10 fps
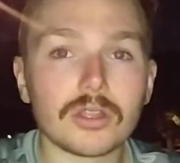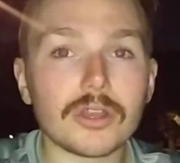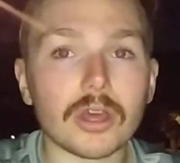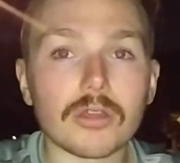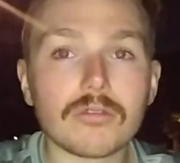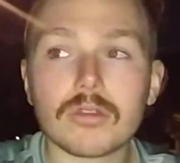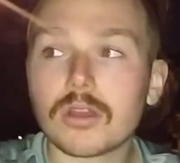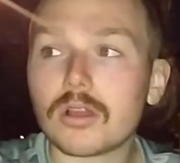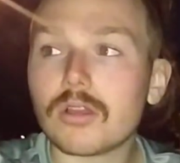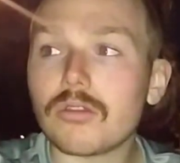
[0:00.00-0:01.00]
you know,
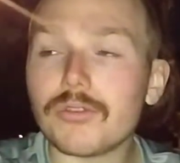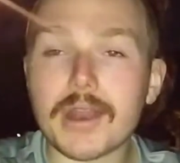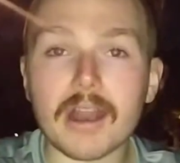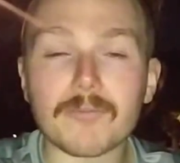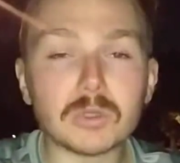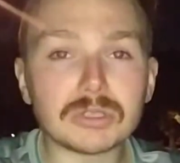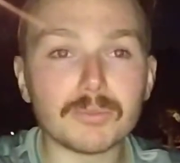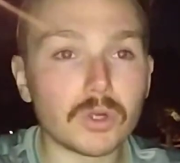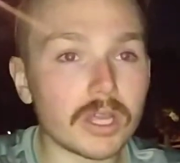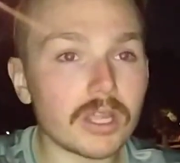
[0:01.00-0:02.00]
you didn't have much
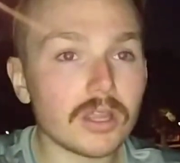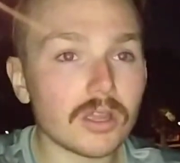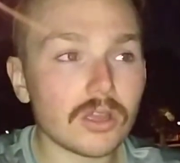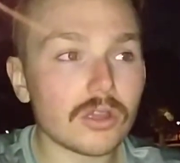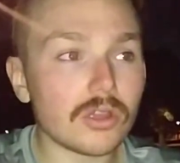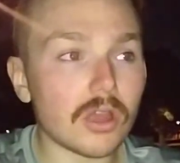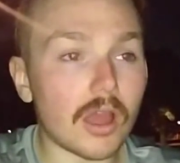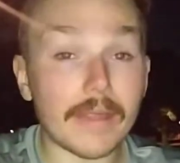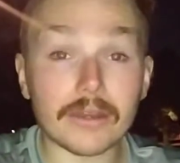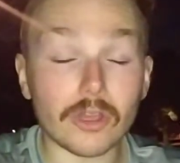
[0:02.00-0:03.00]
money,
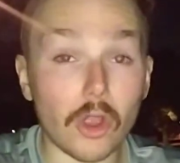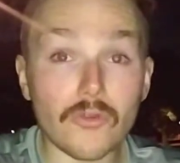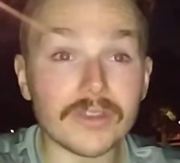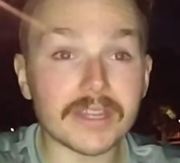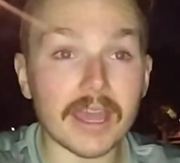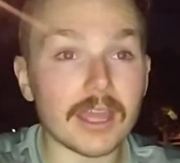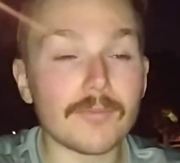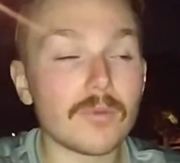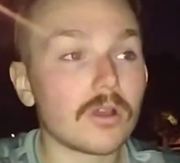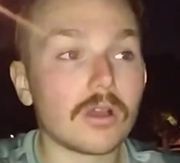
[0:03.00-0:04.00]
and then COVID came.